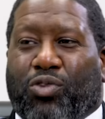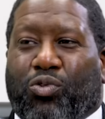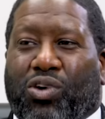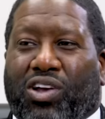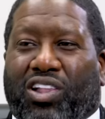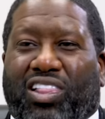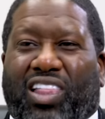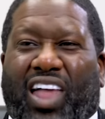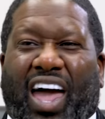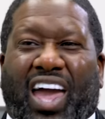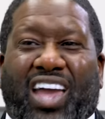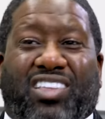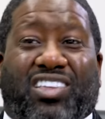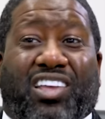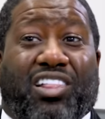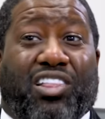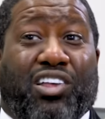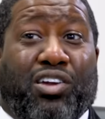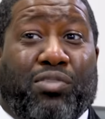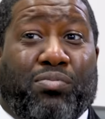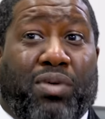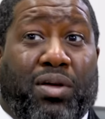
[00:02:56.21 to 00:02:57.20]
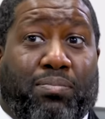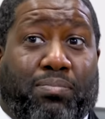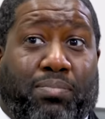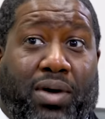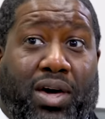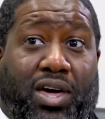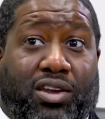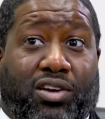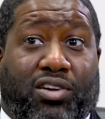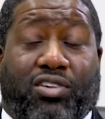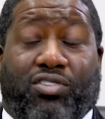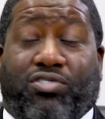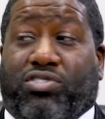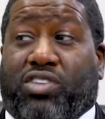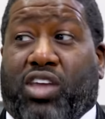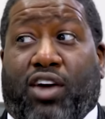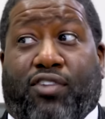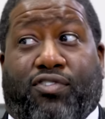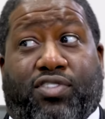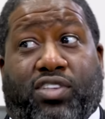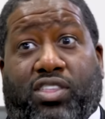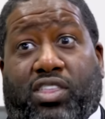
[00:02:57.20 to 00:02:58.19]
We're liked a little bit better,
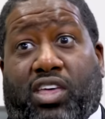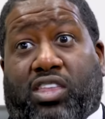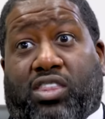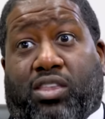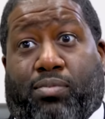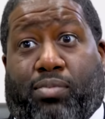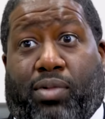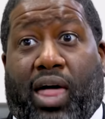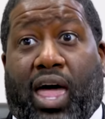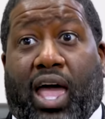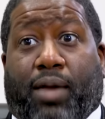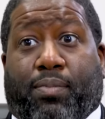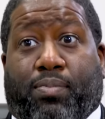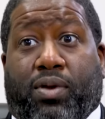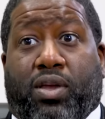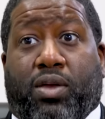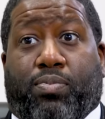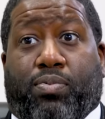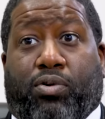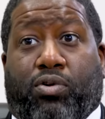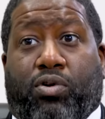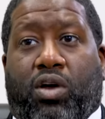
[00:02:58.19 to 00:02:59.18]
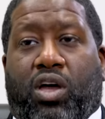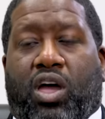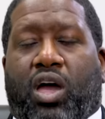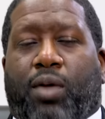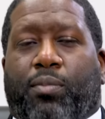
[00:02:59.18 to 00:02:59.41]
definitely, than the black people.